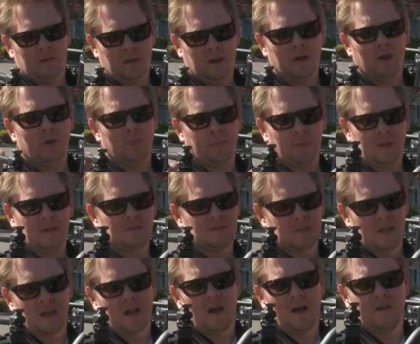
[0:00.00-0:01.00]
helping
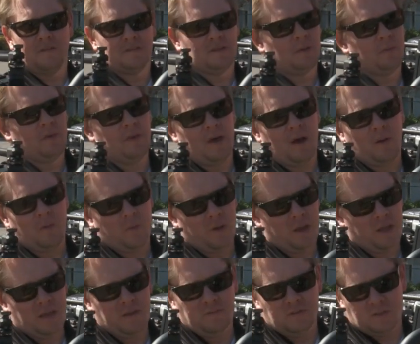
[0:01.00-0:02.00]
take off some of that
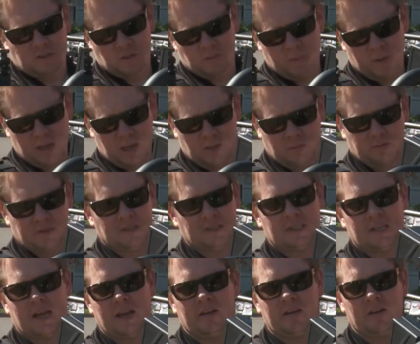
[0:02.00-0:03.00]
weight, even just being able to
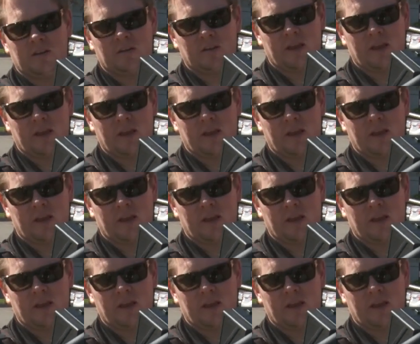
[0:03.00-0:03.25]
stand here